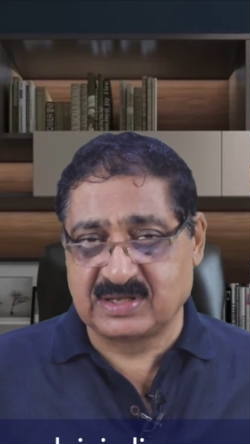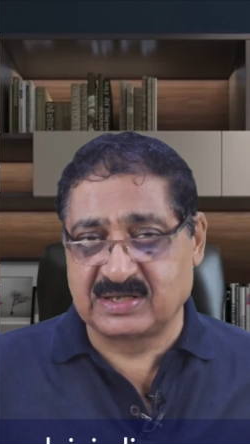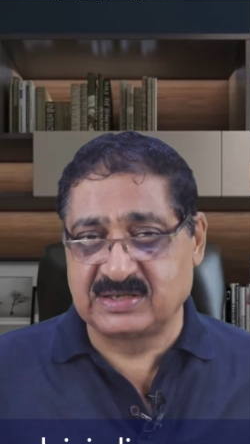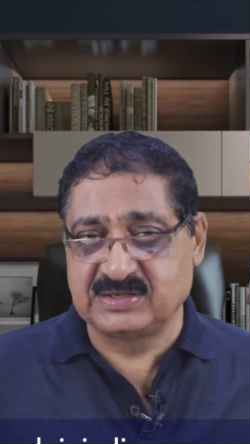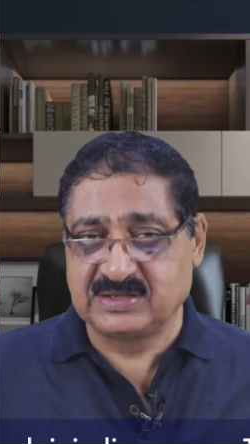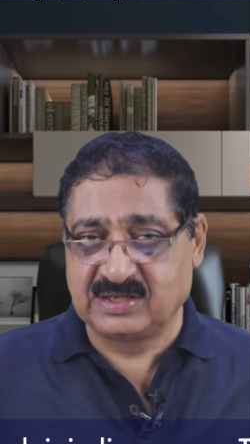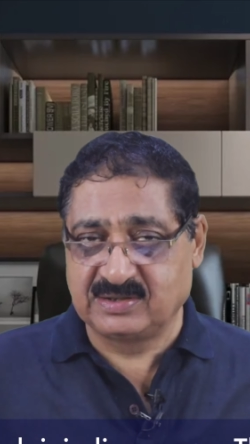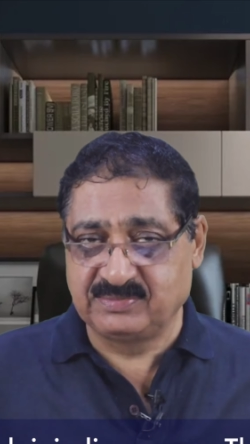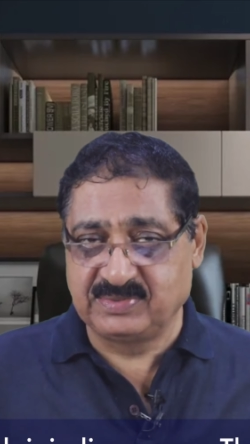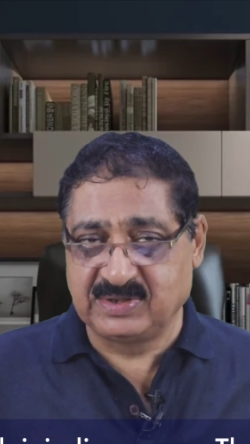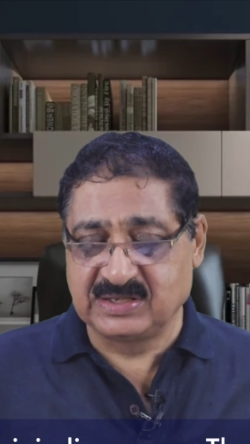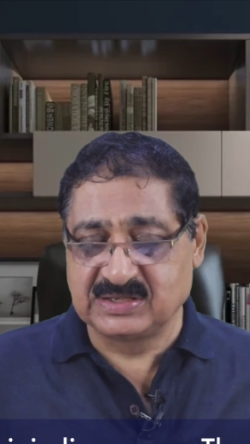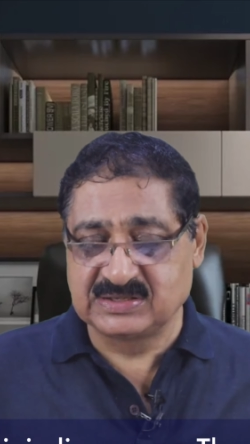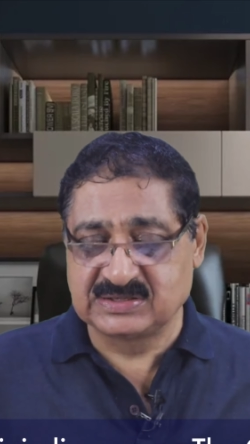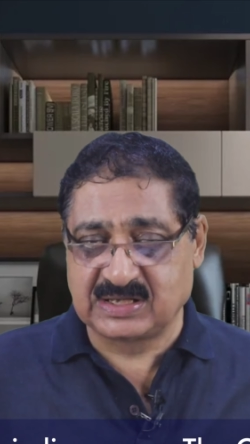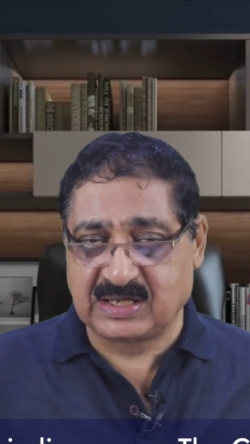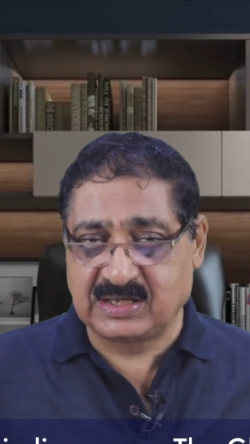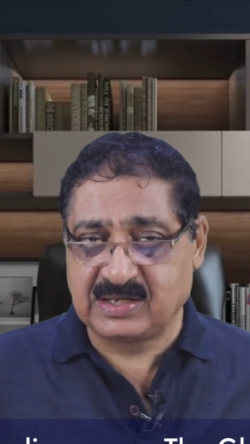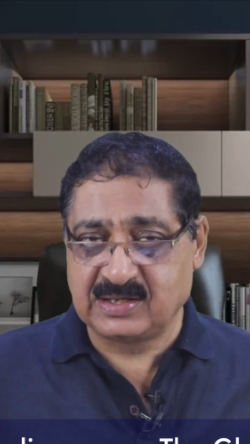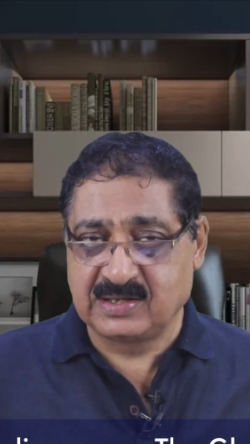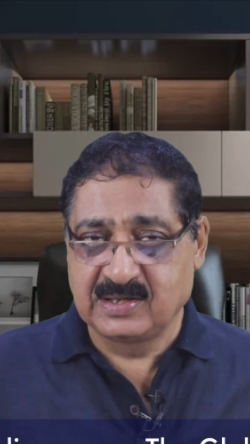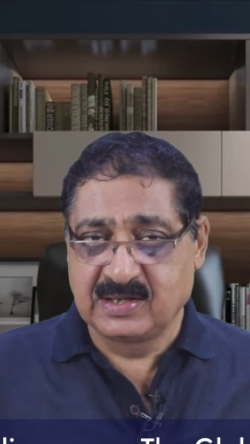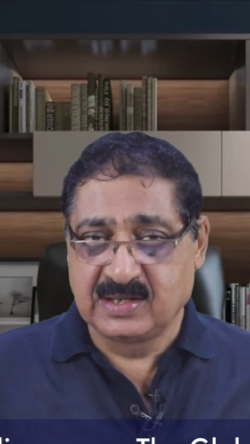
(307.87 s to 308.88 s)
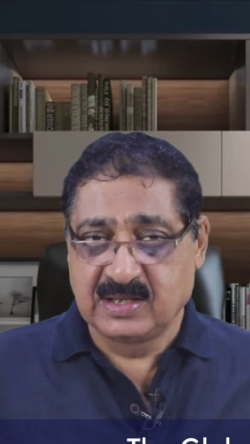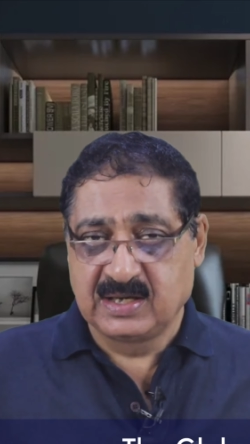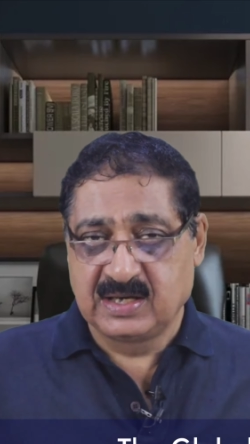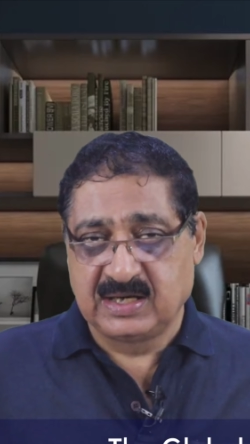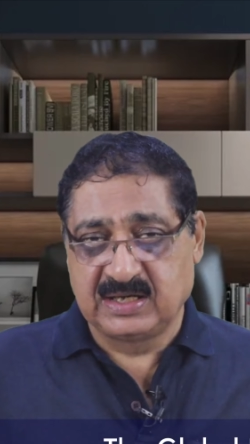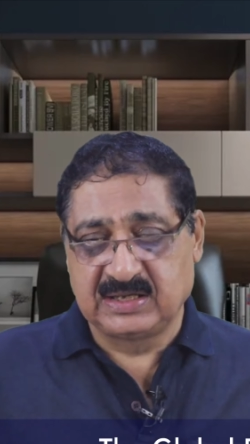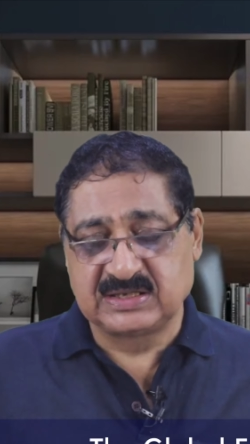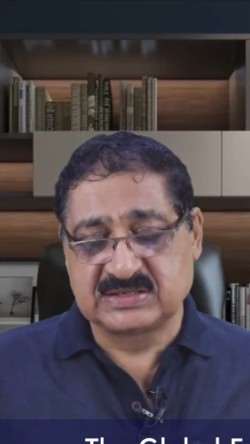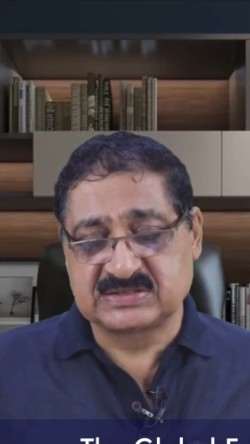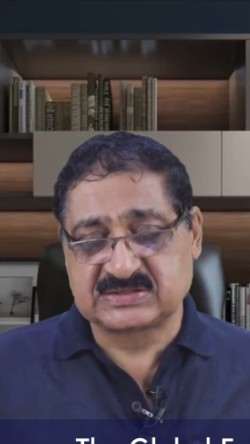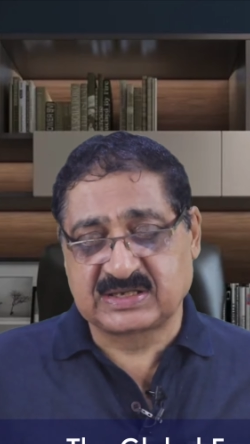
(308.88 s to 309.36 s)
The reason being that
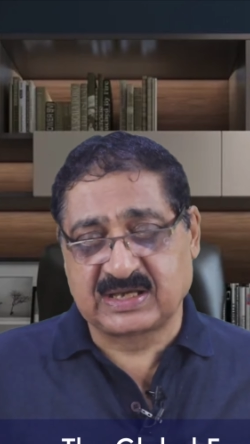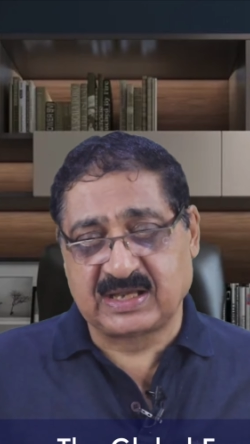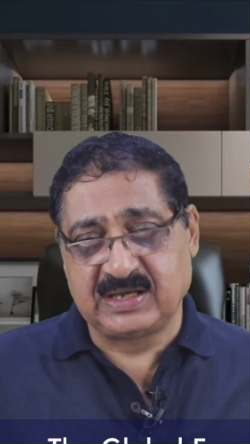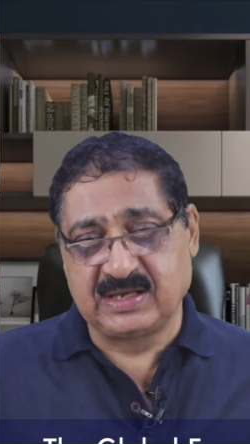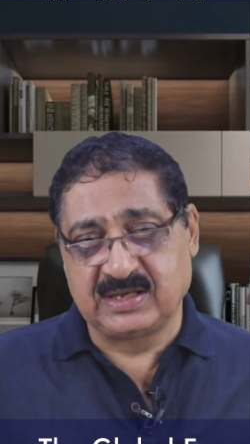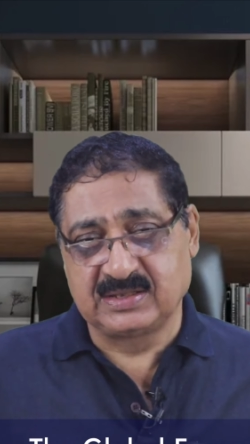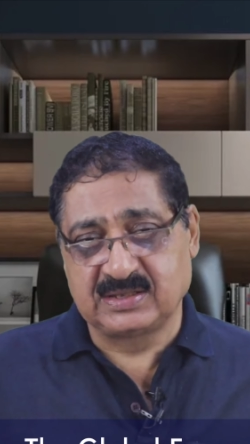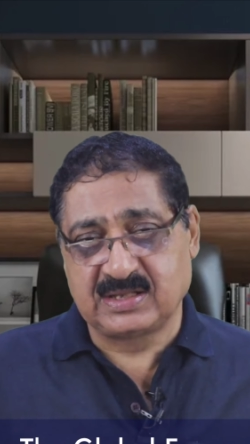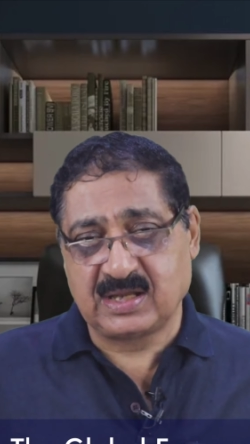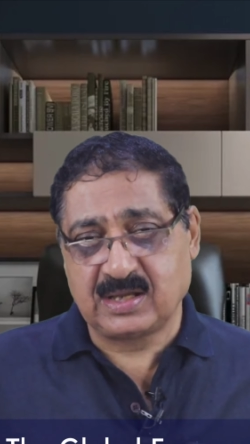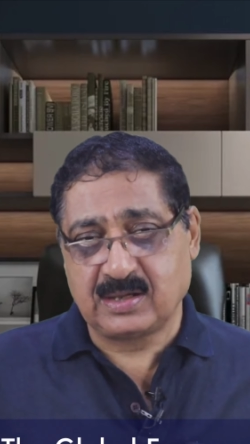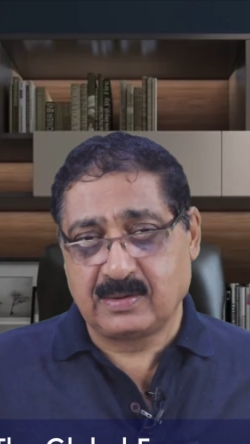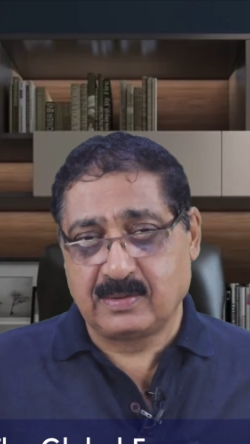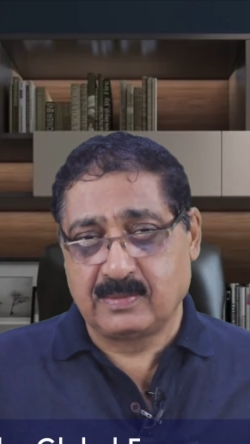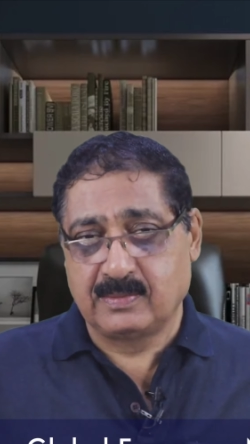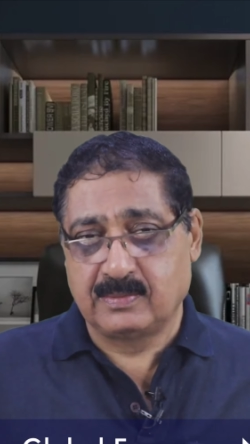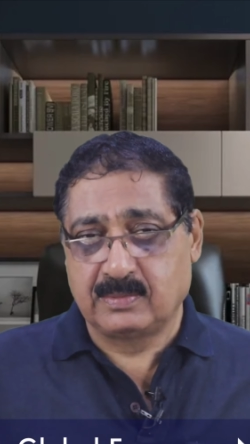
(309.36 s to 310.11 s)
it is carrying the